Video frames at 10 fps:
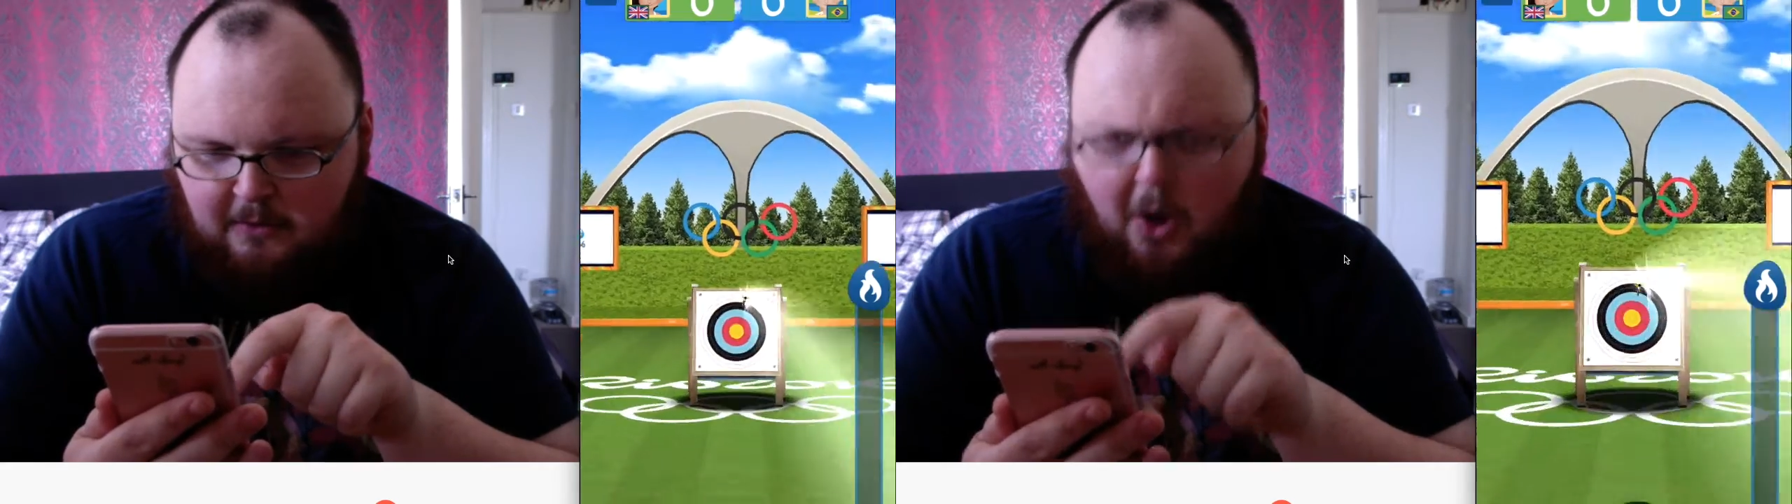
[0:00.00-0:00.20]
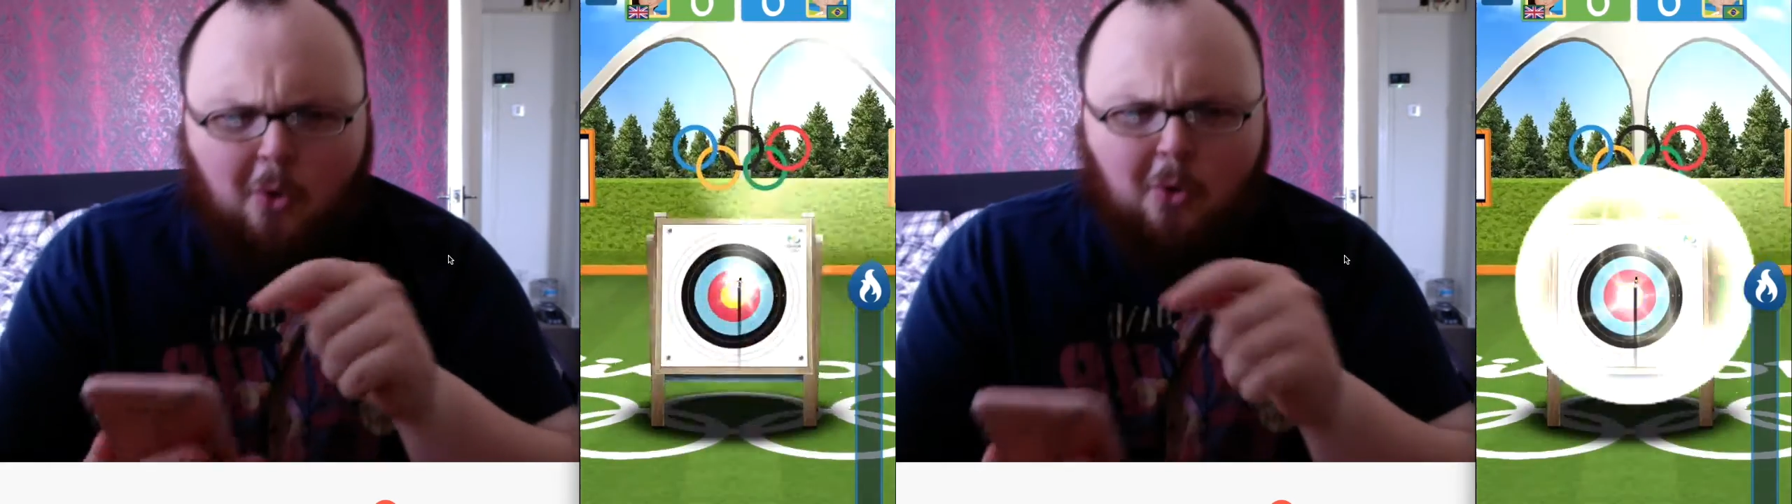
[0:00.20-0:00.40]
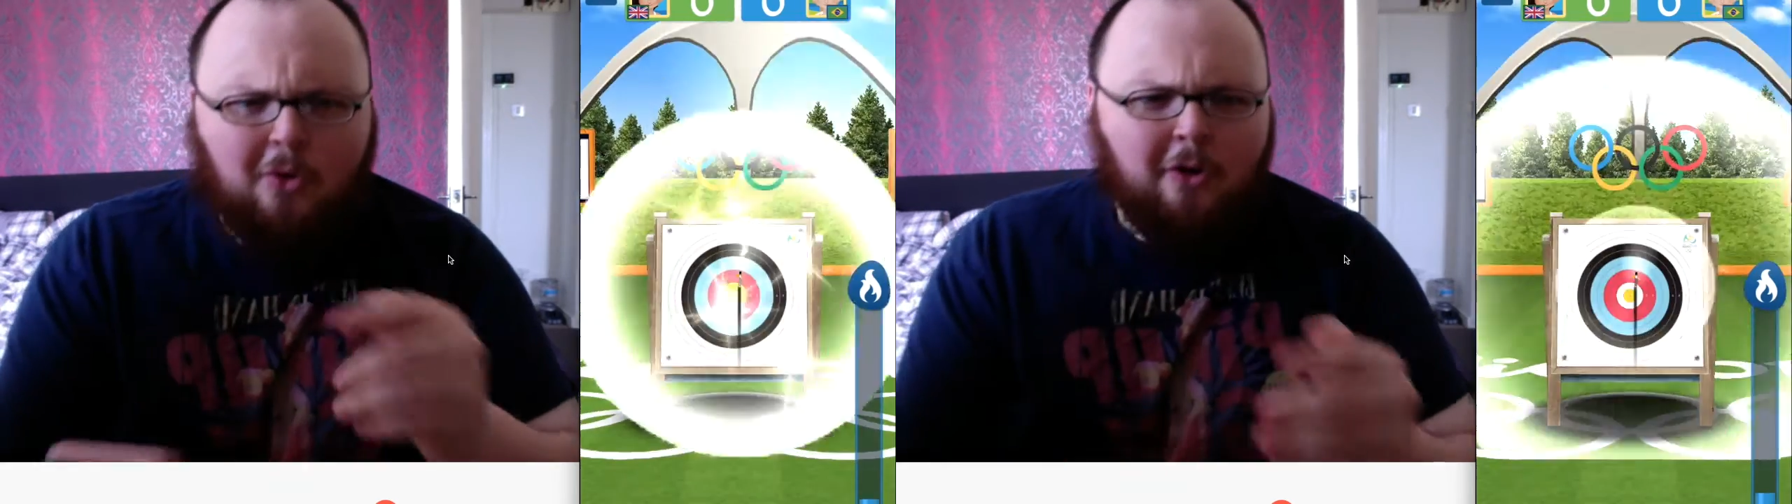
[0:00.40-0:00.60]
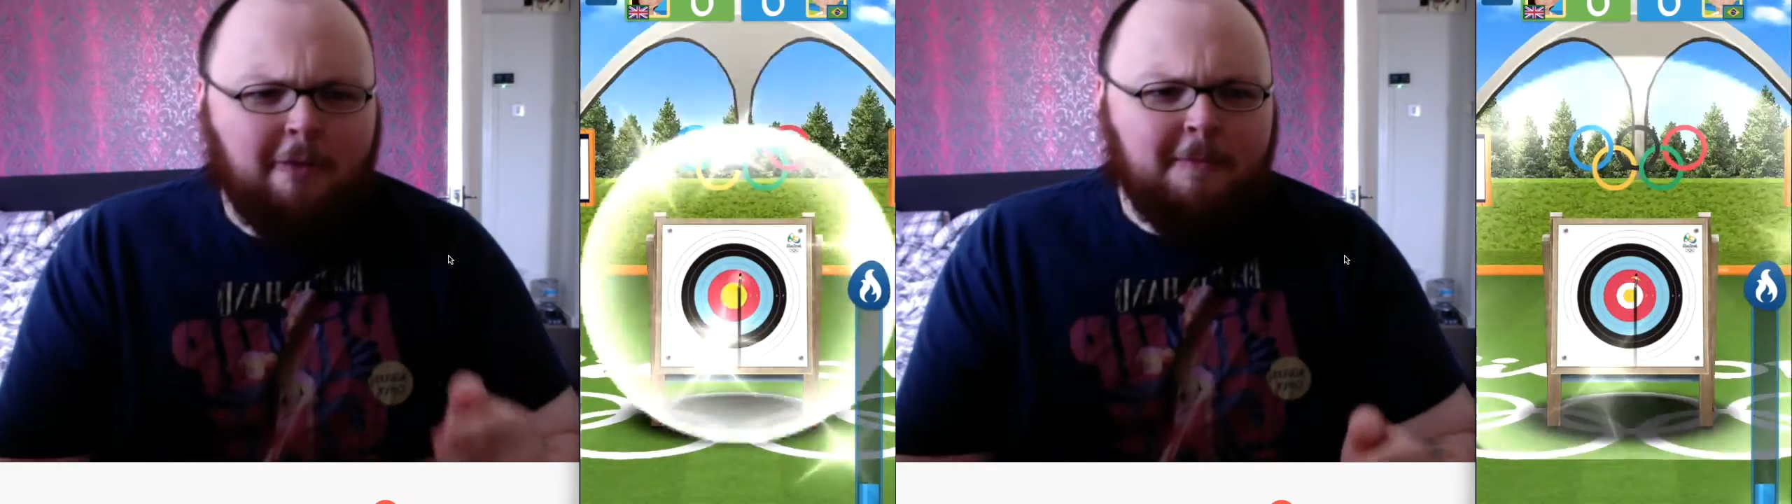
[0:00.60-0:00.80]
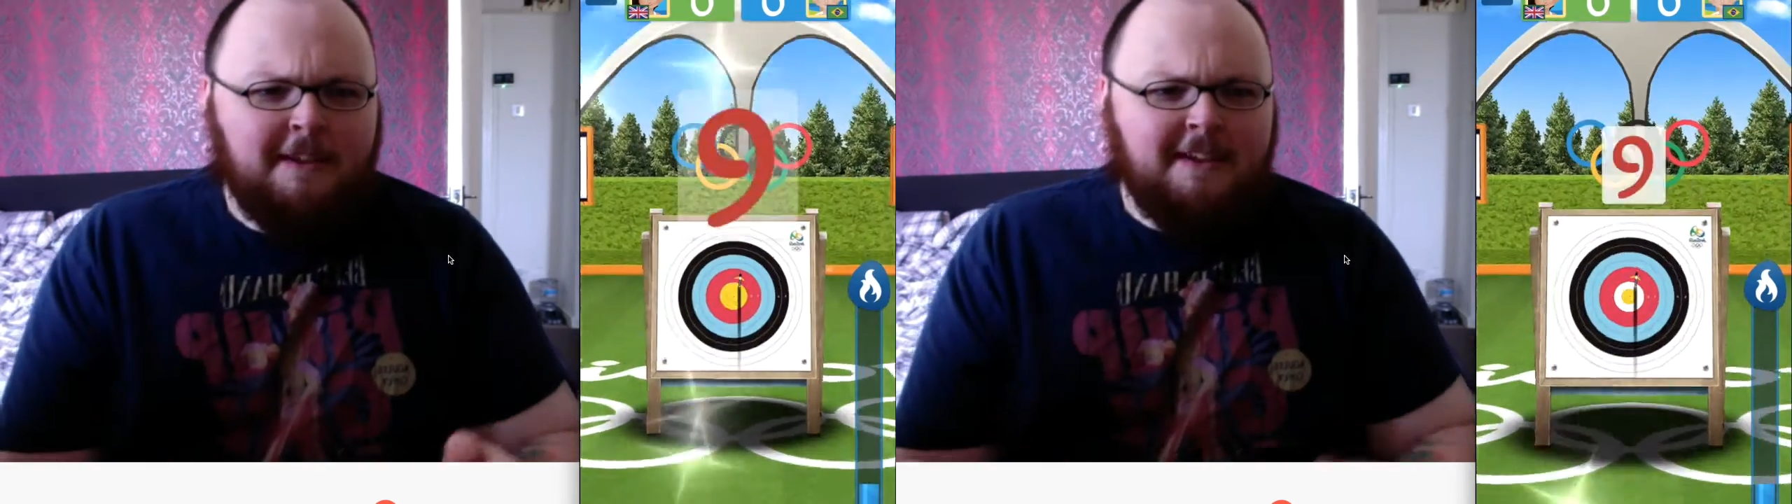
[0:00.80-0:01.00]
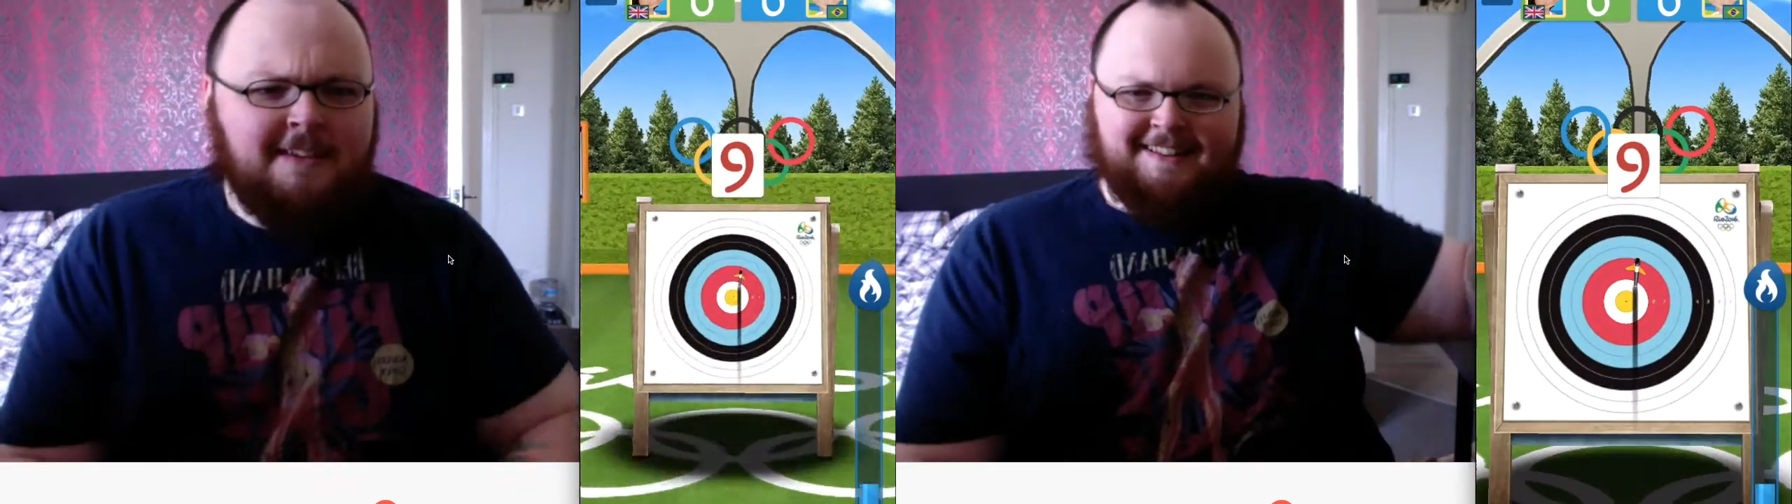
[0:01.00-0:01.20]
Oh, go me!